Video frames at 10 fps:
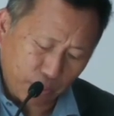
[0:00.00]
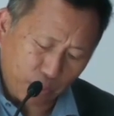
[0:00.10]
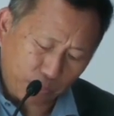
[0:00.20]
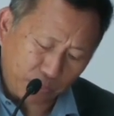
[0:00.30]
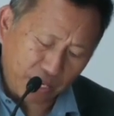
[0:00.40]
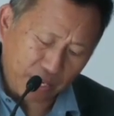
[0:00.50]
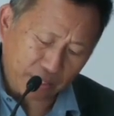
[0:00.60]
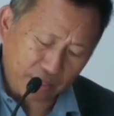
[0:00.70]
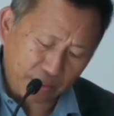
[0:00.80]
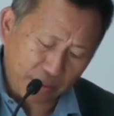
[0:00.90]
to
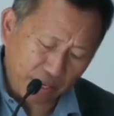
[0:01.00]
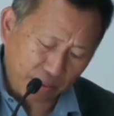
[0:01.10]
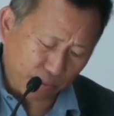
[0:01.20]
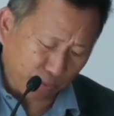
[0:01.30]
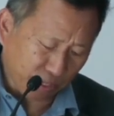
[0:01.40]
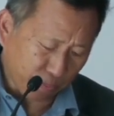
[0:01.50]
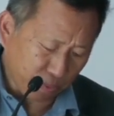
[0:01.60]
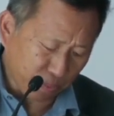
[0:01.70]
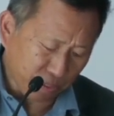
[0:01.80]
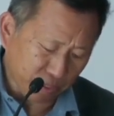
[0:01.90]
obtain right-of-way
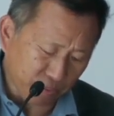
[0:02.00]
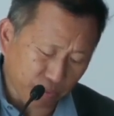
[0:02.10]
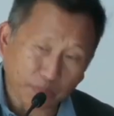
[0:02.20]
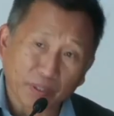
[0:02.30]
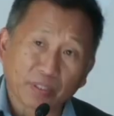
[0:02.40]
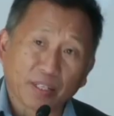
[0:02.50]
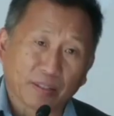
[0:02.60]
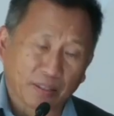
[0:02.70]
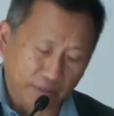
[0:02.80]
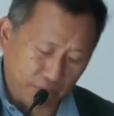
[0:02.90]
permission from the
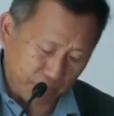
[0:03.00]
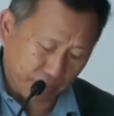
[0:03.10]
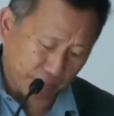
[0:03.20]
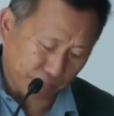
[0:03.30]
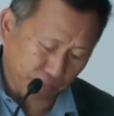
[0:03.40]
state government.